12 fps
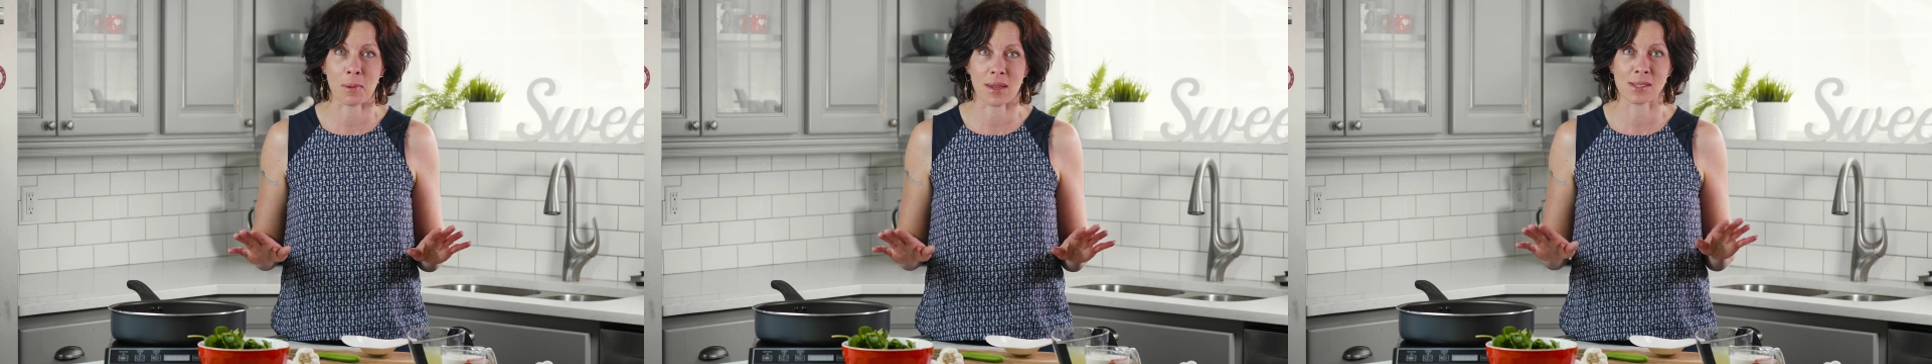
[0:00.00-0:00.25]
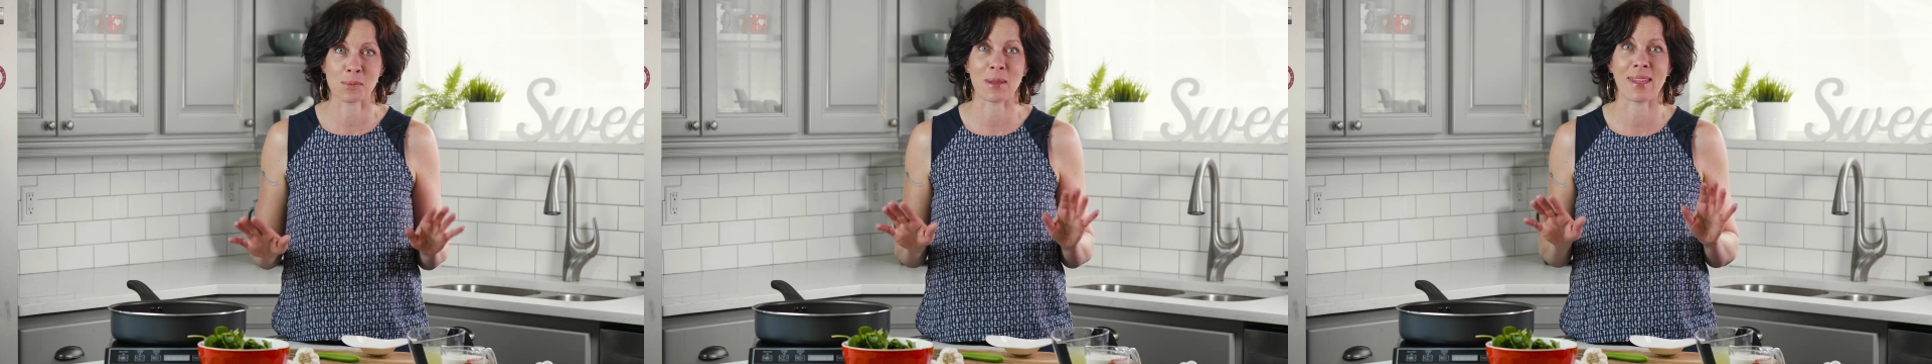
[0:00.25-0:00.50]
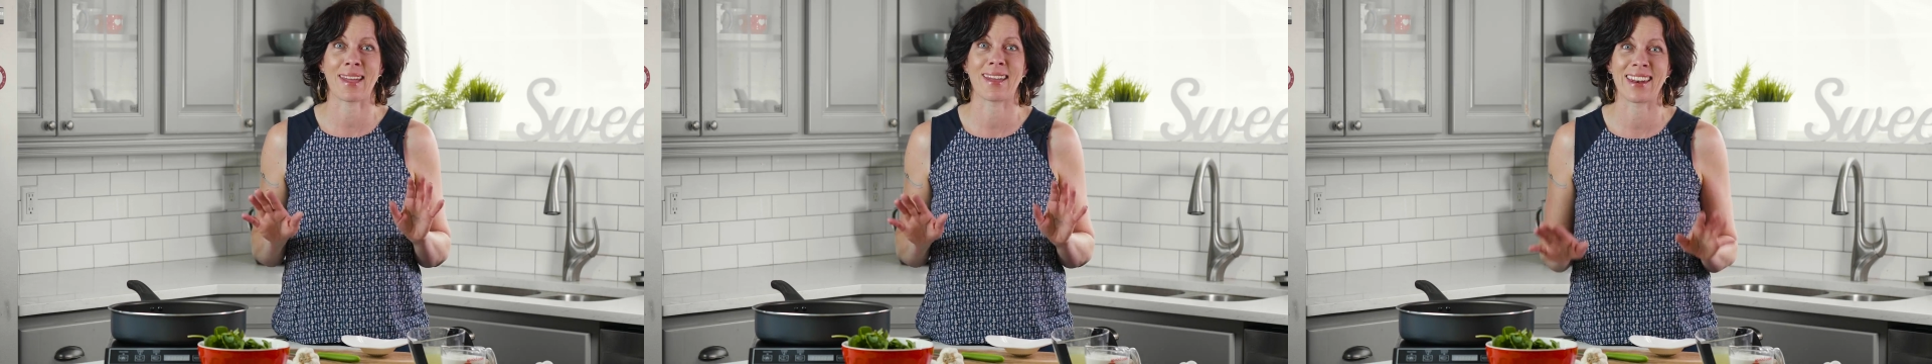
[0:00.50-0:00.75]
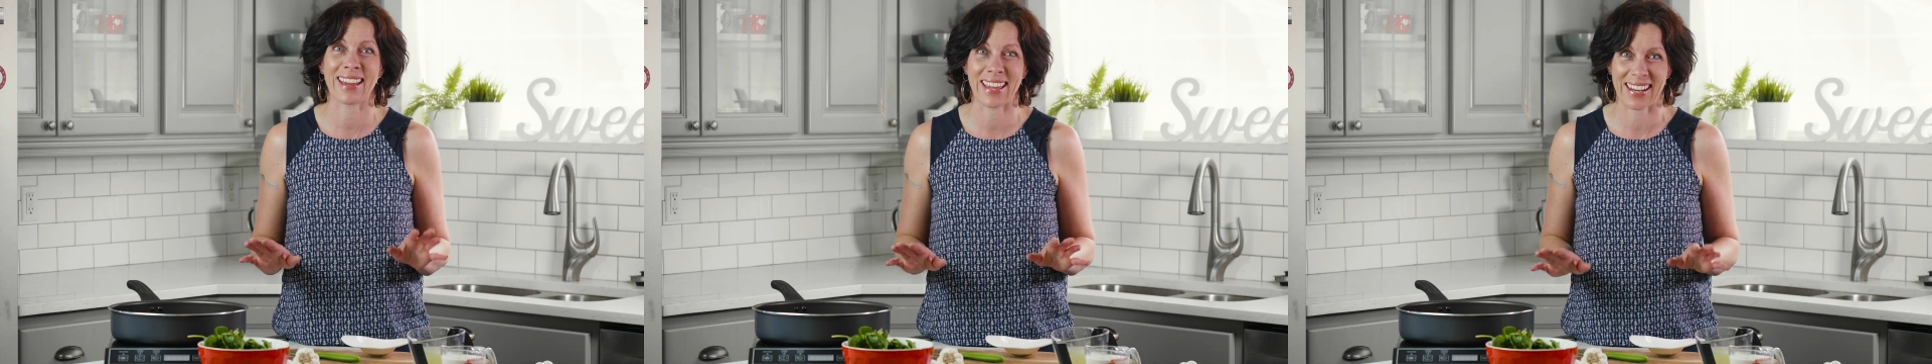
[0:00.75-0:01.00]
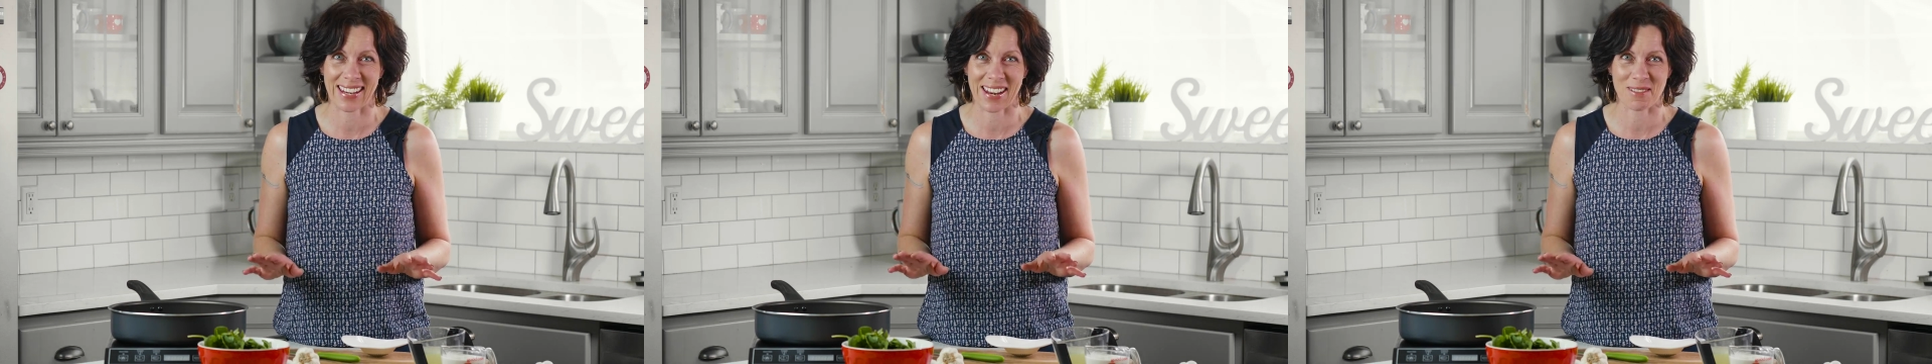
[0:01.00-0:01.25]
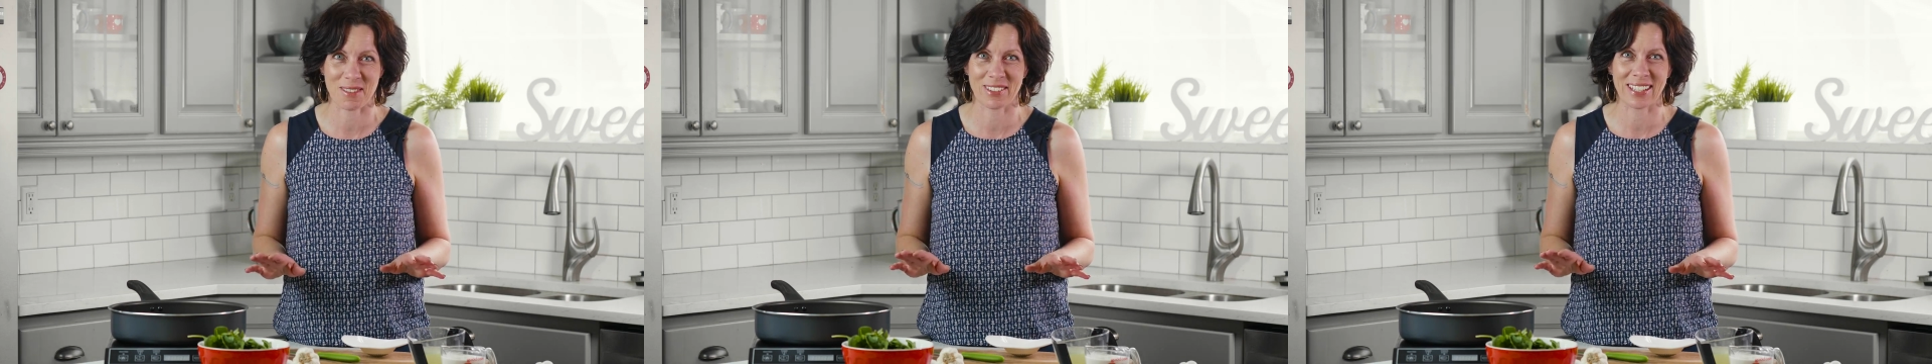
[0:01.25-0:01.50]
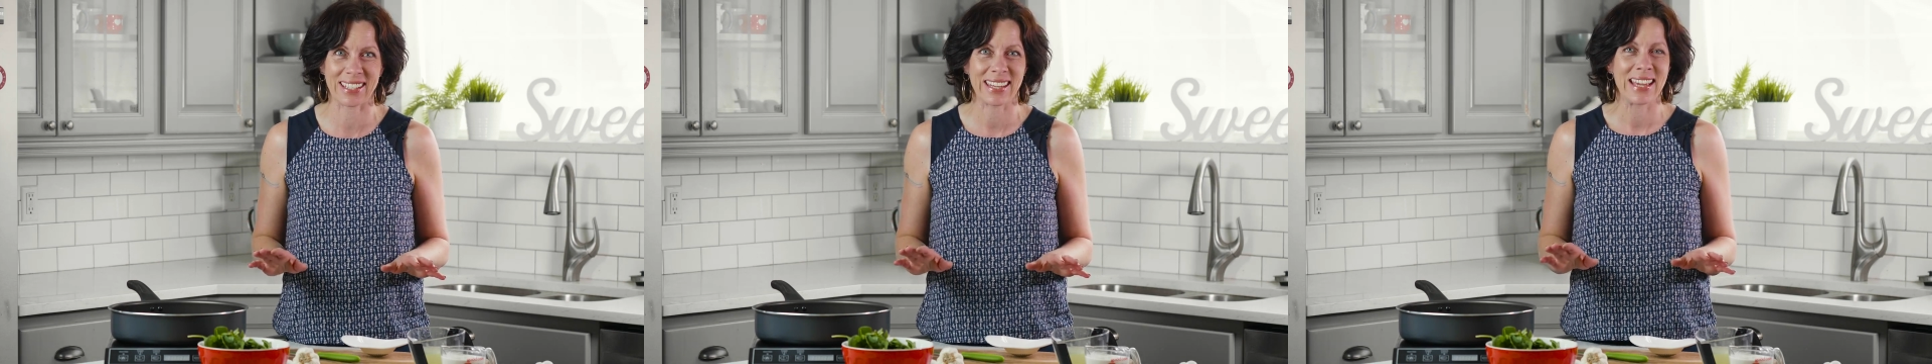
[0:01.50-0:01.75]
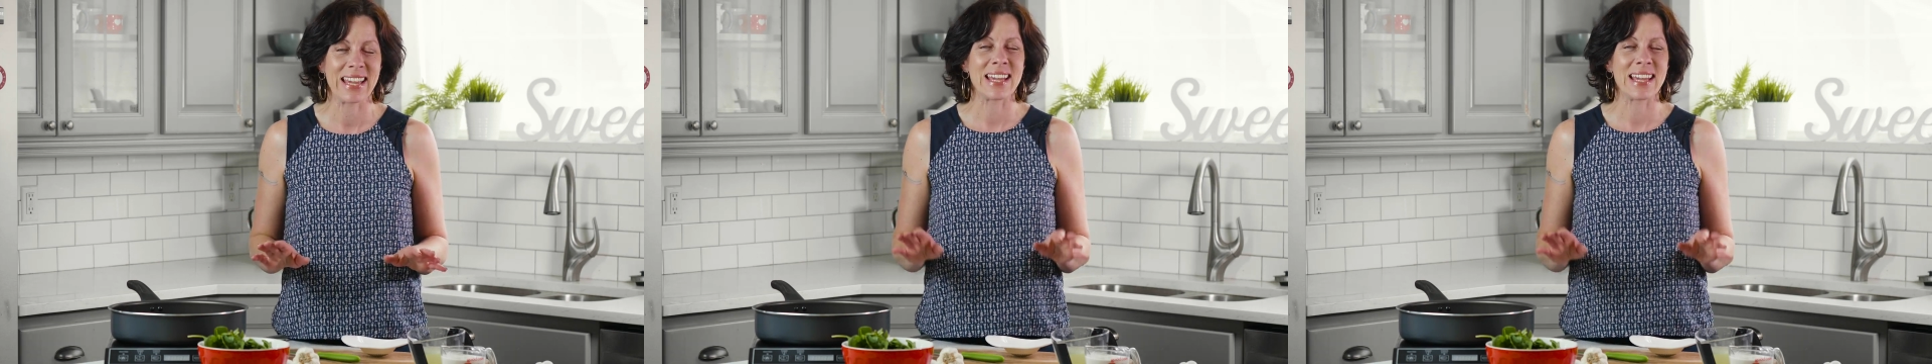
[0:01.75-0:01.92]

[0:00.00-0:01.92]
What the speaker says: because we cannot get enough of it.